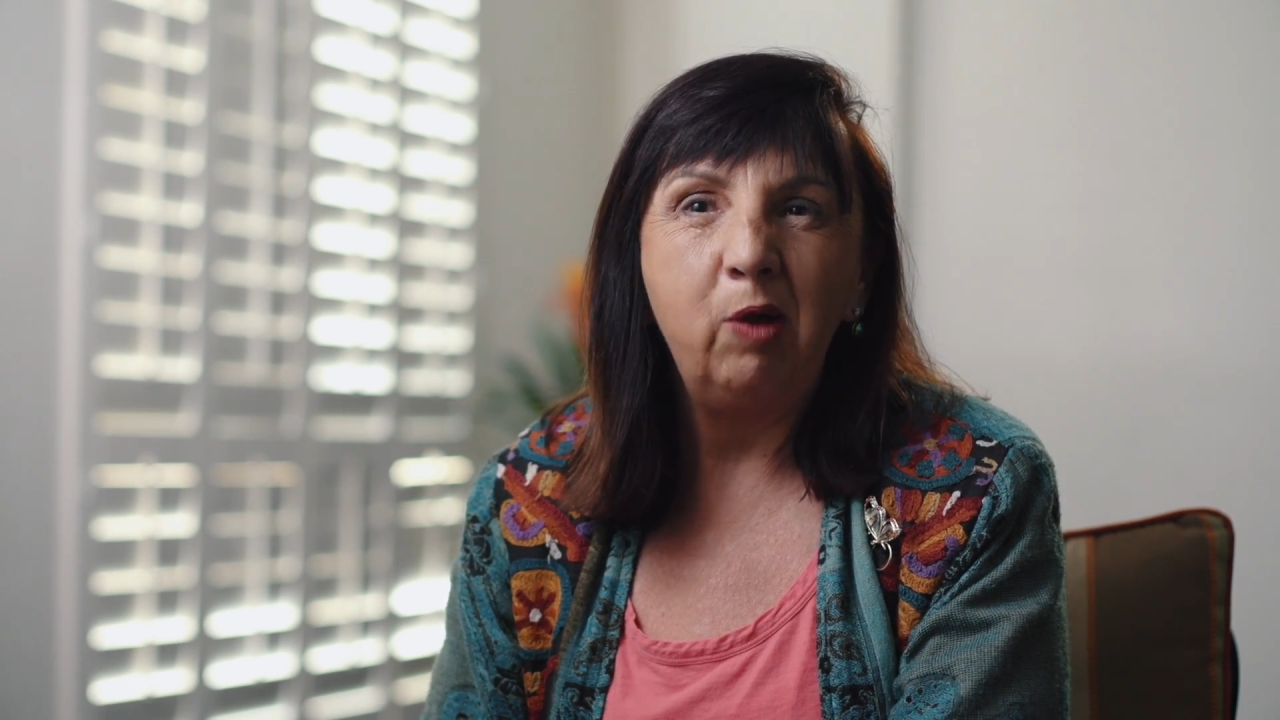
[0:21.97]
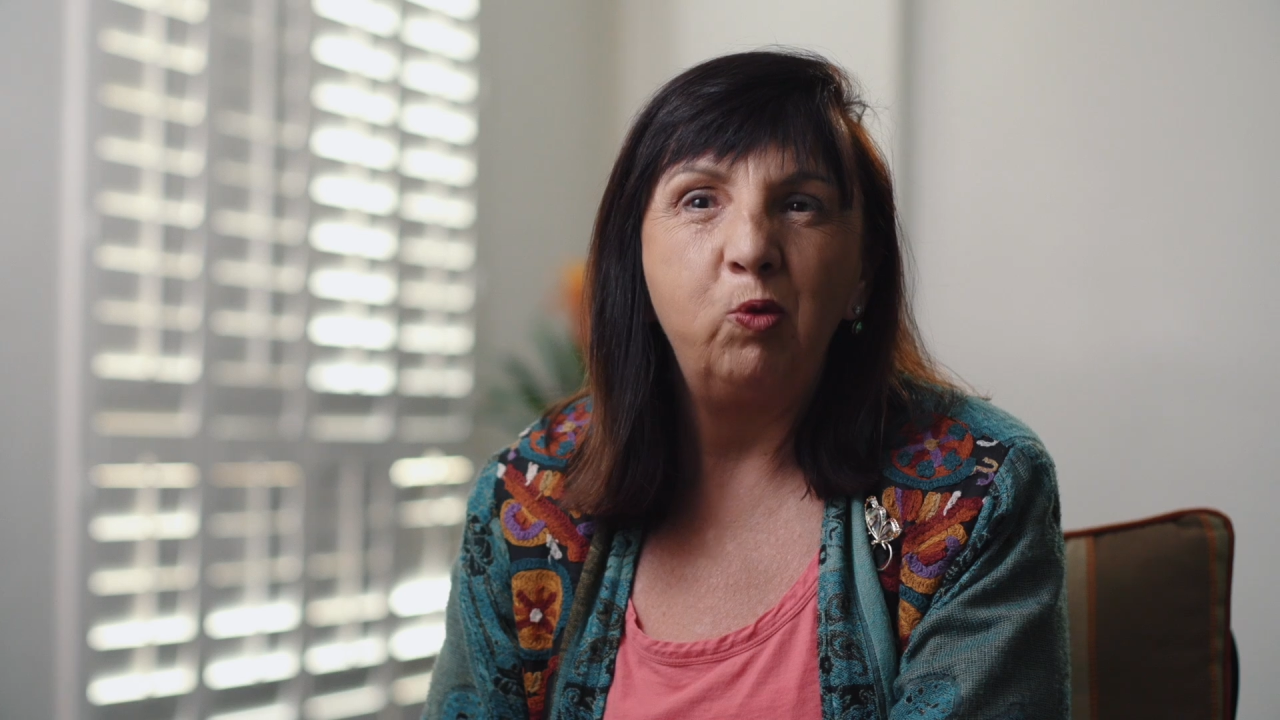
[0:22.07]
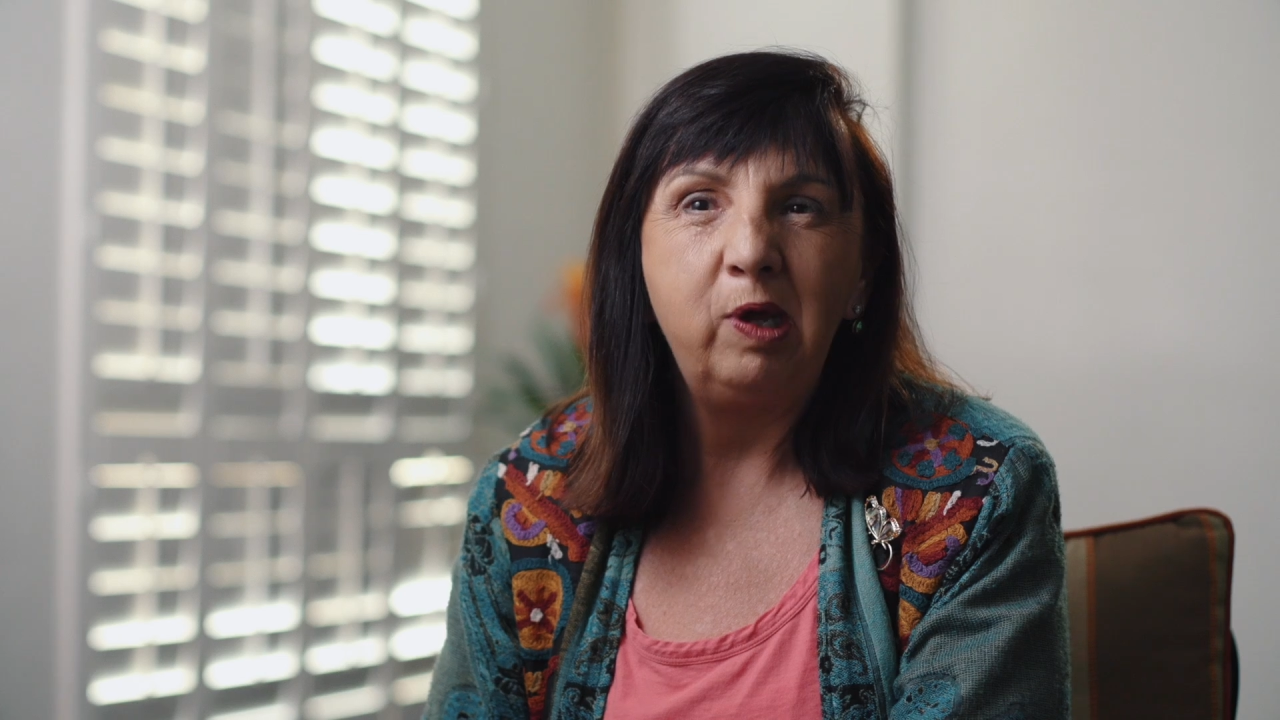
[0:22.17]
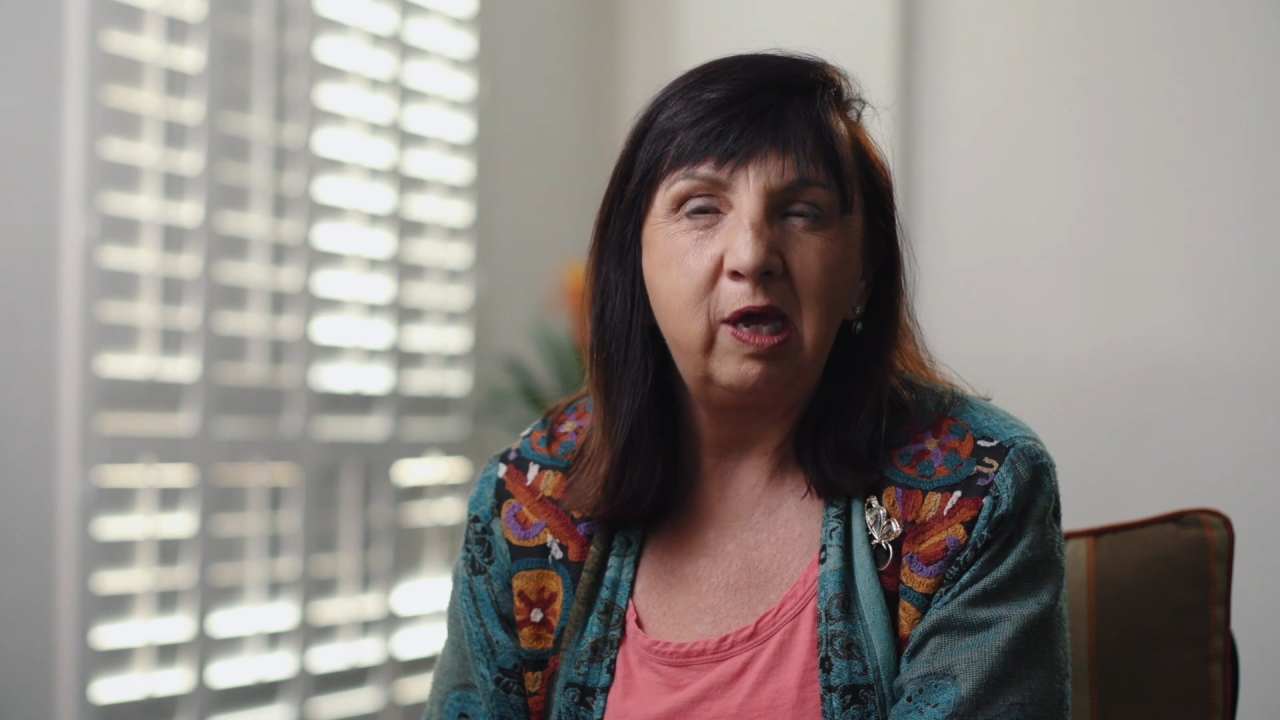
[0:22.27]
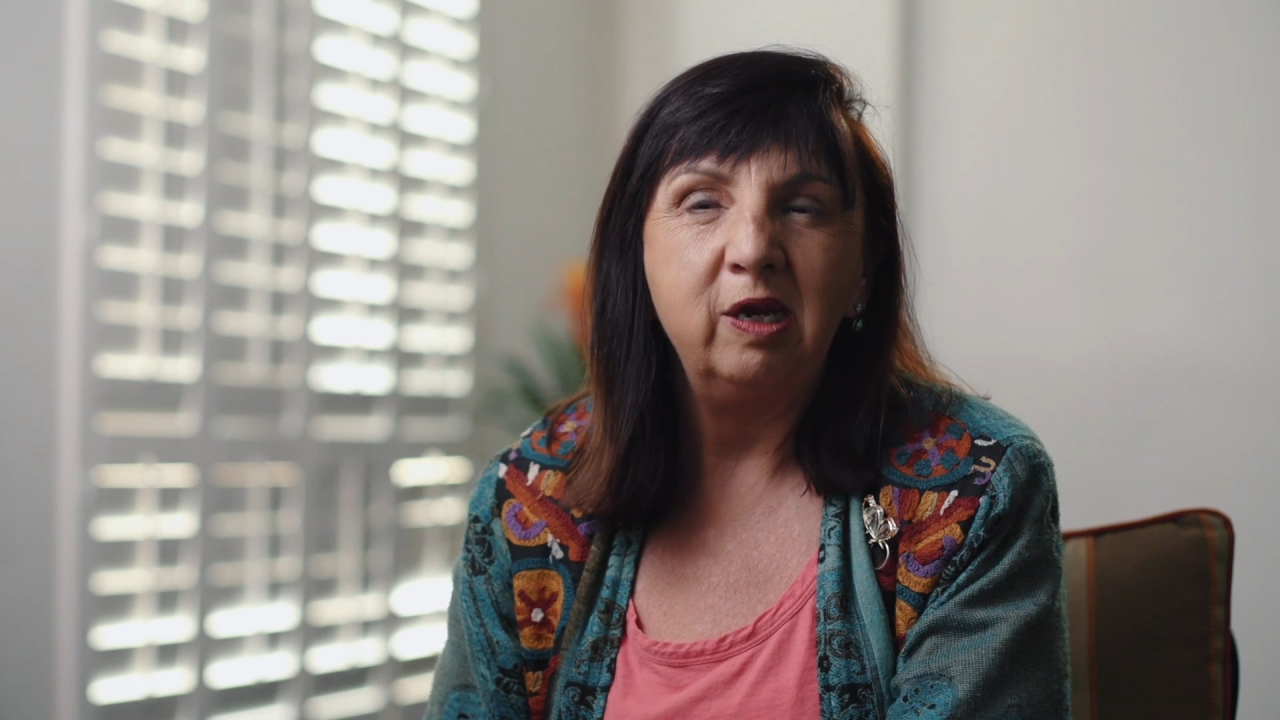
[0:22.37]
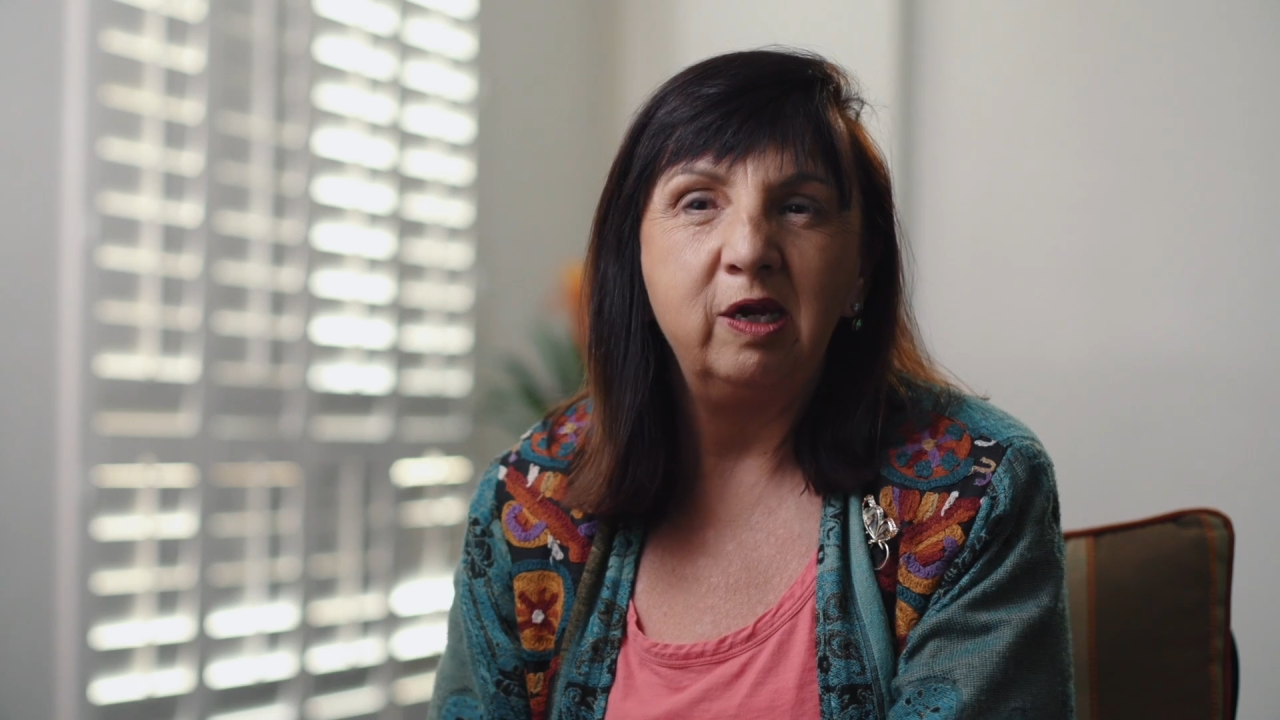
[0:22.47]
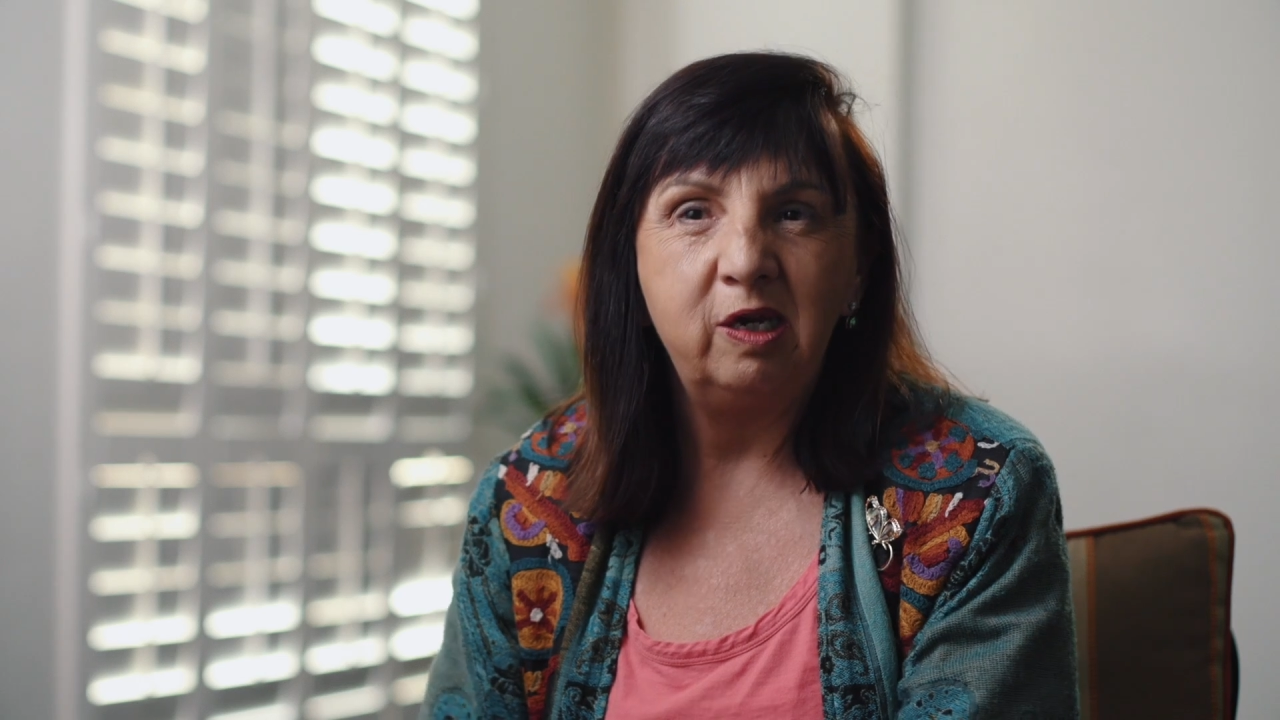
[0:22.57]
and we can